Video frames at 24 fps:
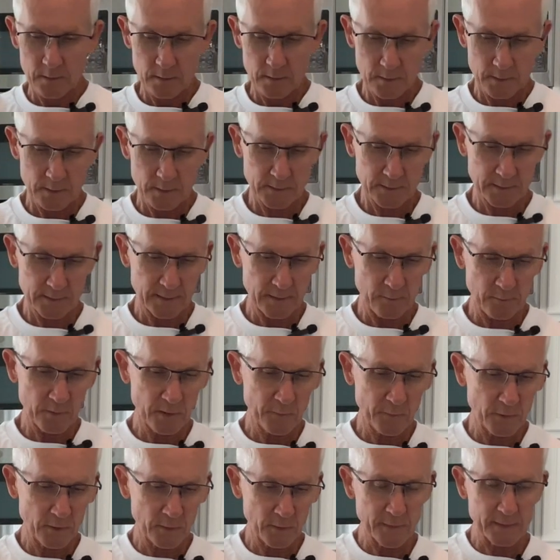let's see, we're going to
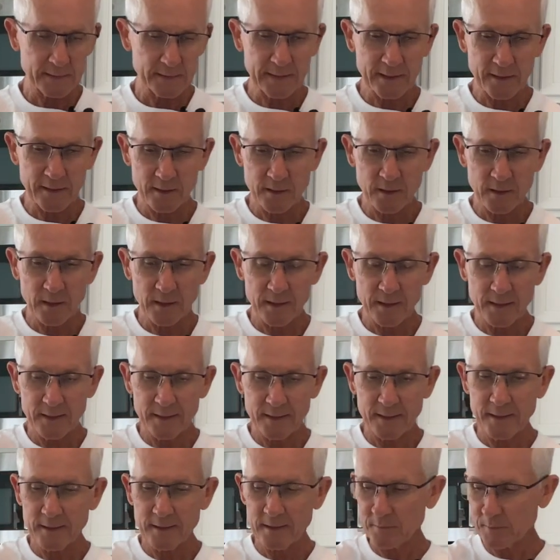put a little bit of tarragon in
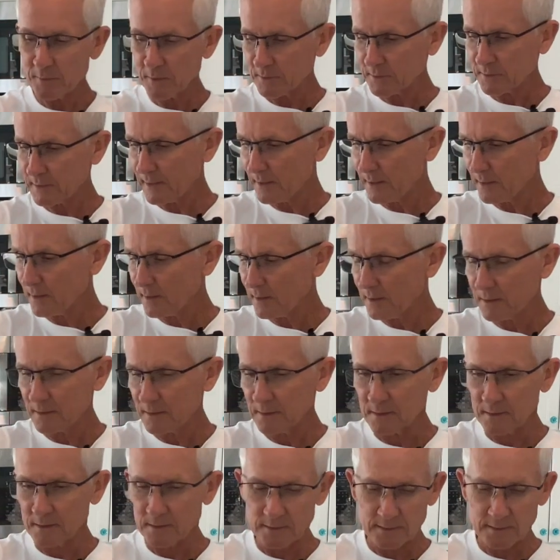here because
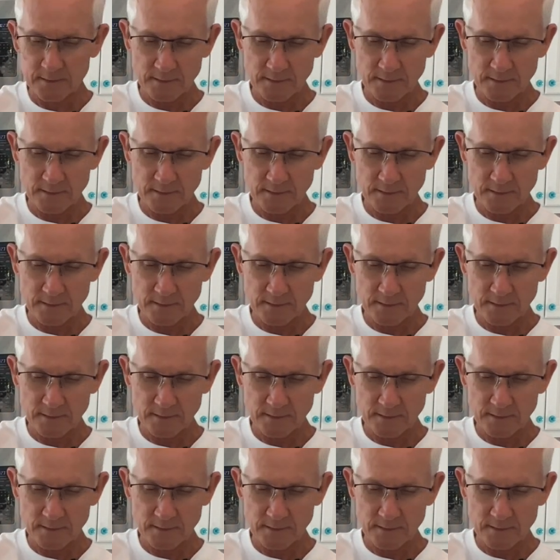tarragon is